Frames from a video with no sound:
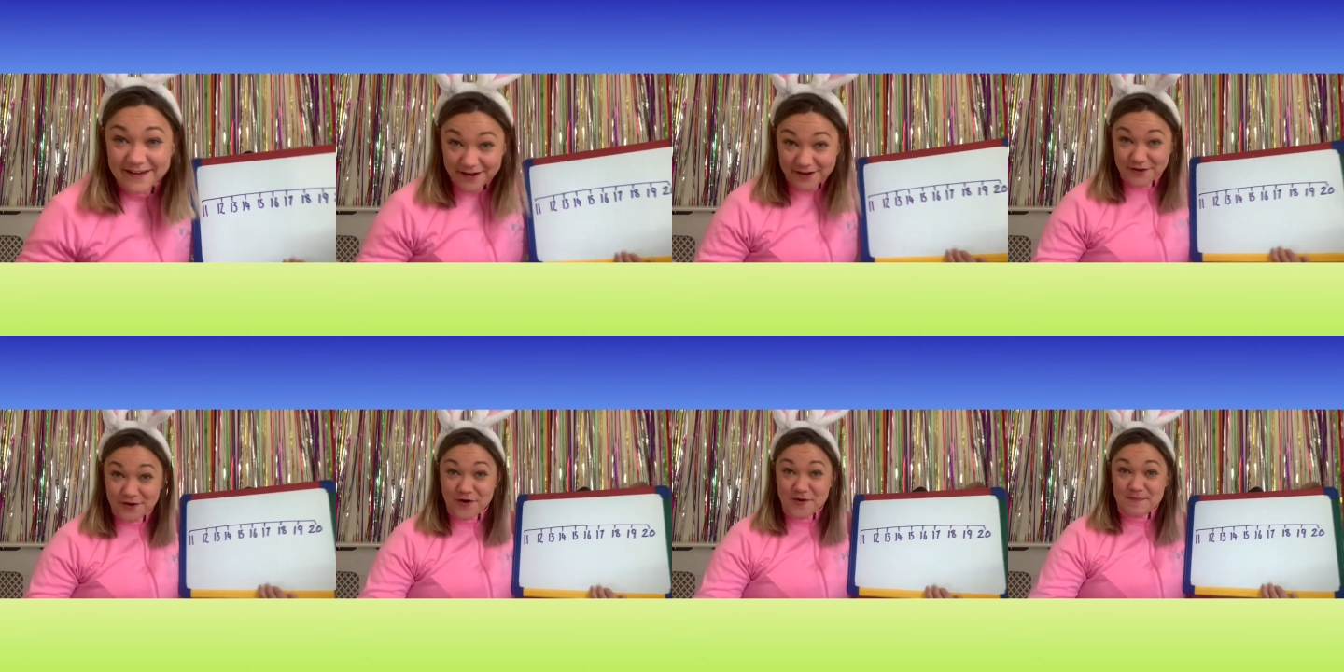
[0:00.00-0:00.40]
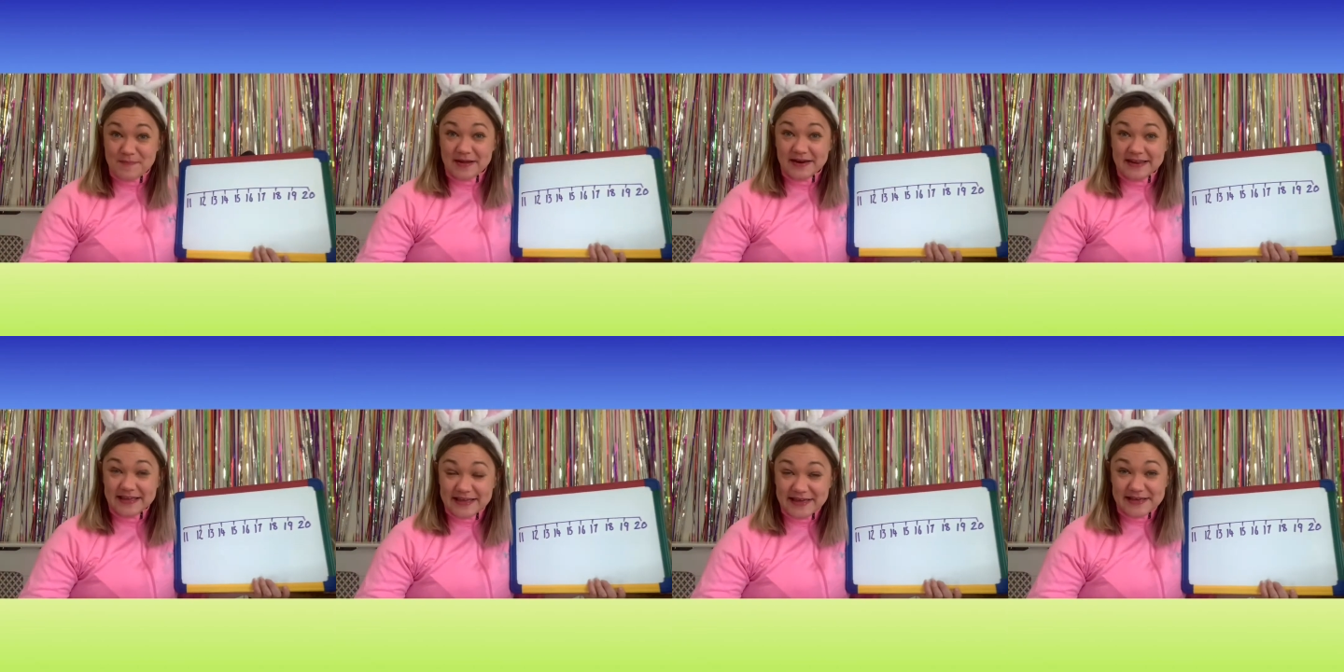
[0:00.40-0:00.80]
Are your
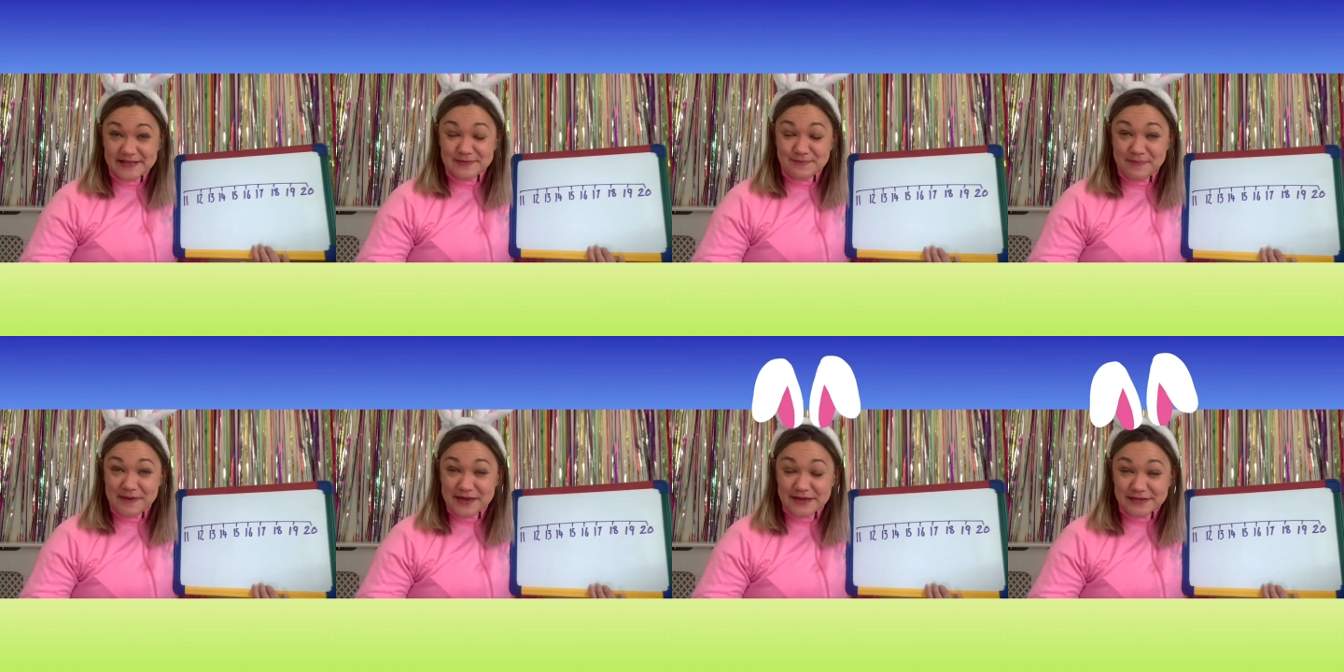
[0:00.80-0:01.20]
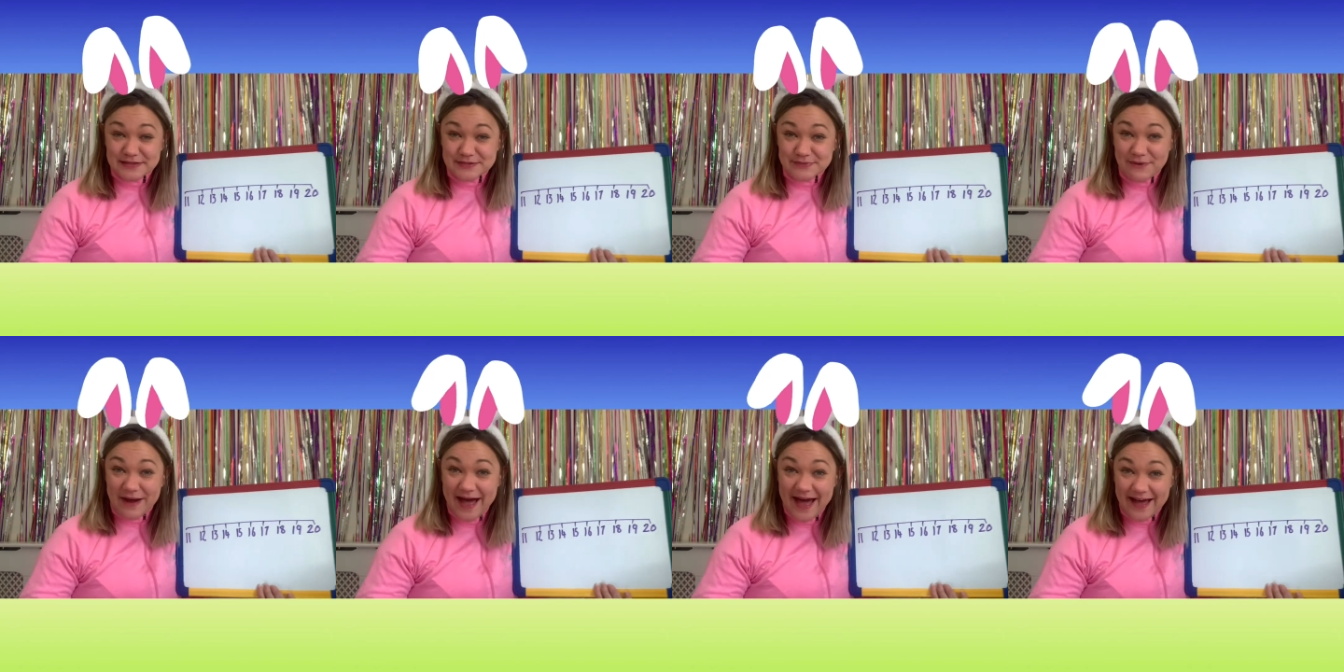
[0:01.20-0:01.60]
bunny ears big
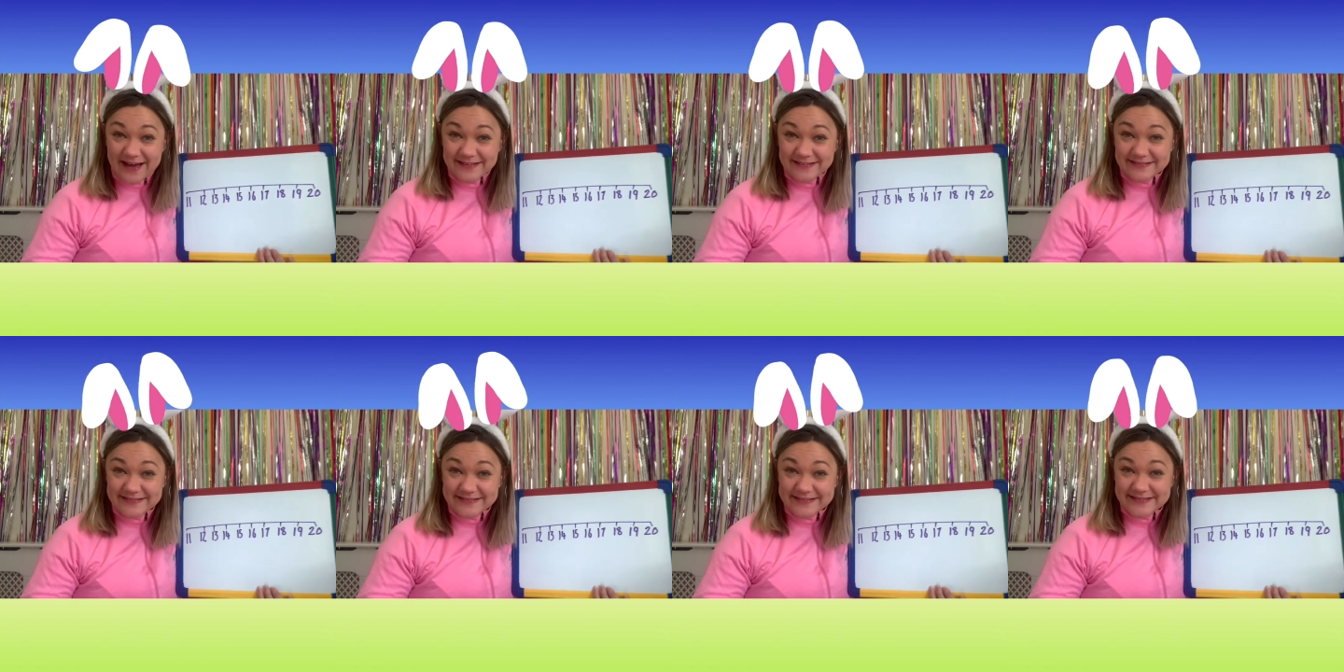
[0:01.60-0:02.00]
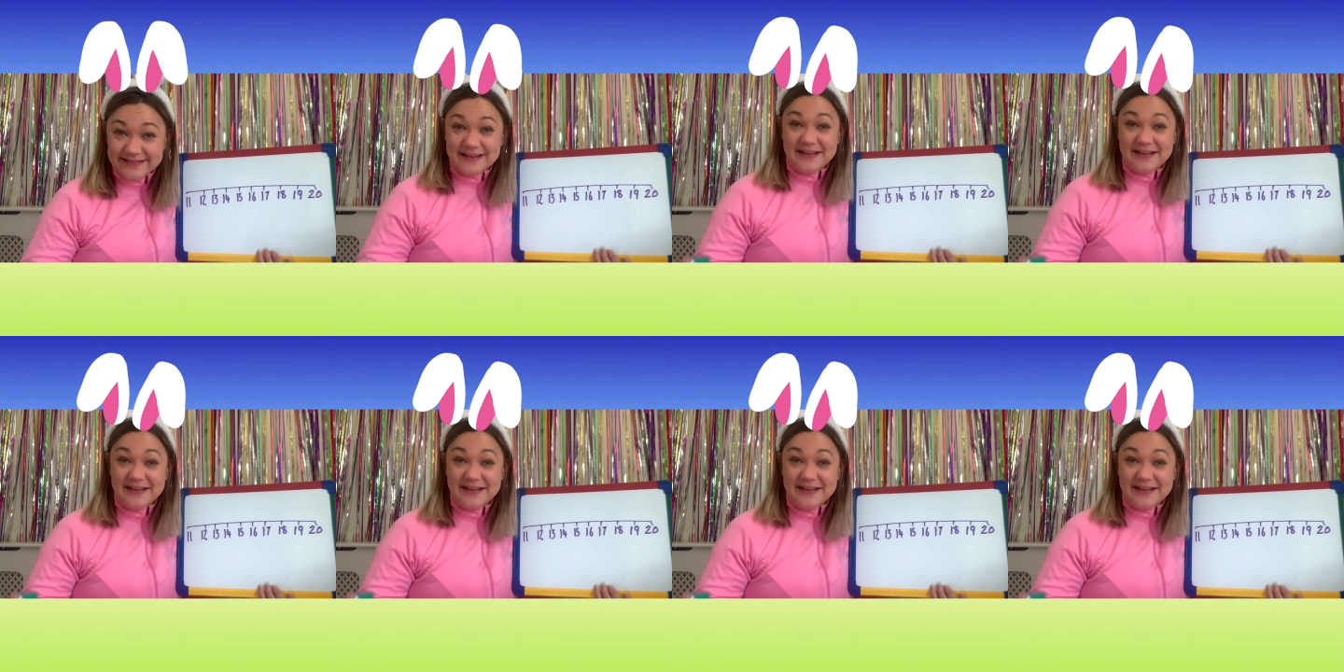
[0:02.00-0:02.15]
as well?